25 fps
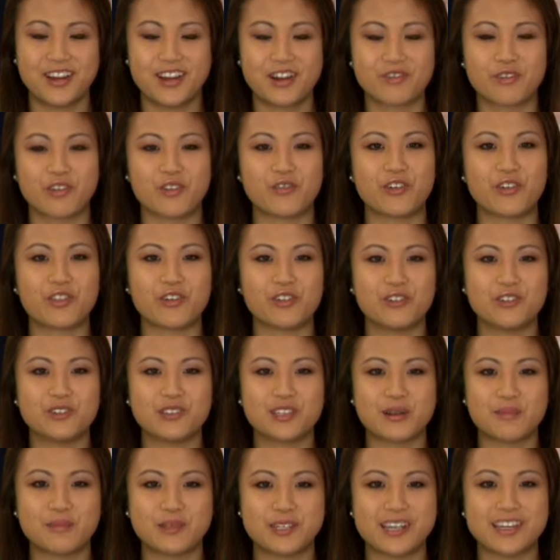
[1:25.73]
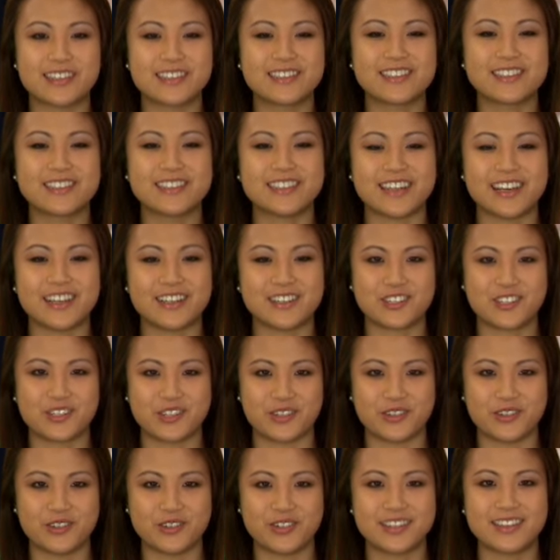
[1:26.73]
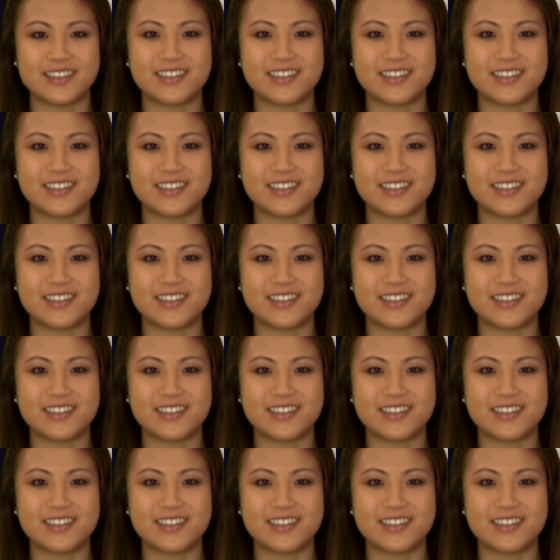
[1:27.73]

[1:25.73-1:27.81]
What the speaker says: For further news updates, stay tuned.